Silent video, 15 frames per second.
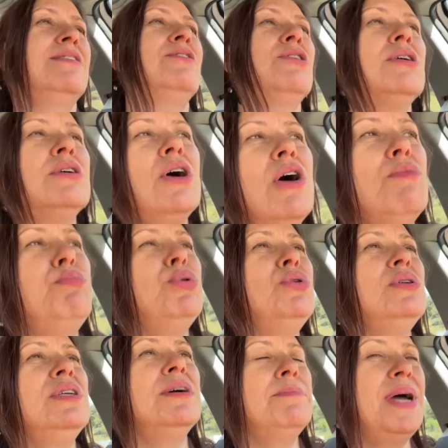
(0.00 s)
You want to call
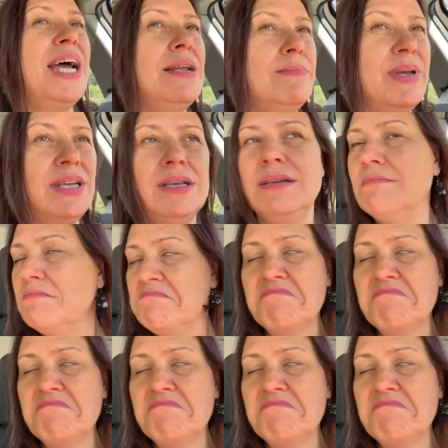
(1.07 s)
Putin a madman?